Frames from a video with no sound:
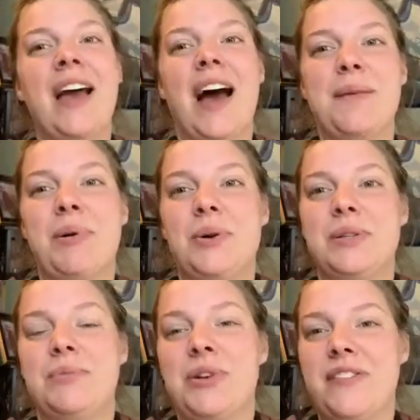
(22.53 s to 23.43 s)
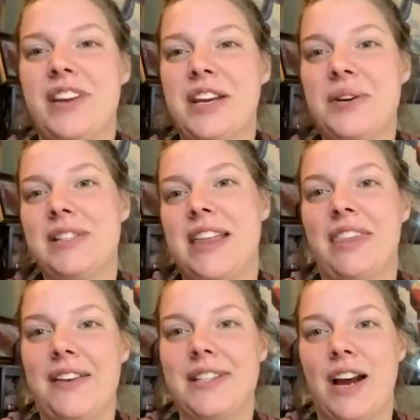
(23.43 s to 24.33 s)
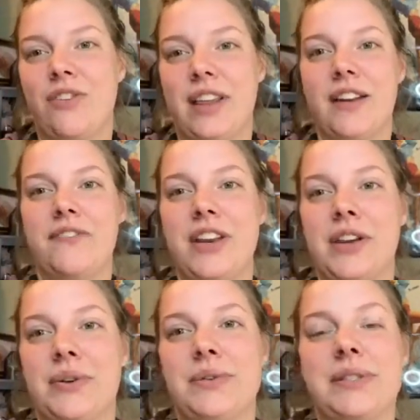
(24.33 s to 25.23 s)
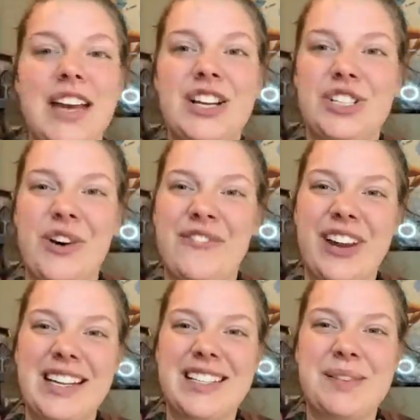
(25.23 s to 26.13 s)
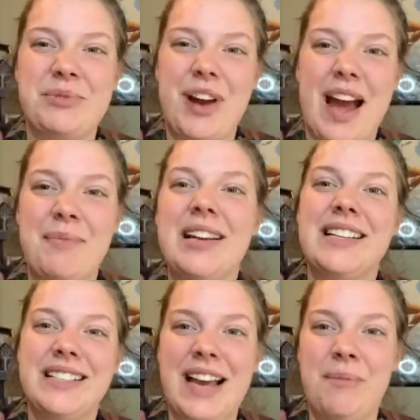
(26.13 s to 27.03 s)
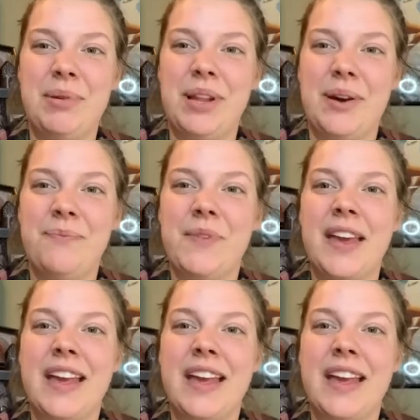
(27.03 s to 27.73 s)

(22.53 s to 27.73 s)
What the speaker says: I post beauty videos and lifestyle related videos. Don't forget to subscribe down below.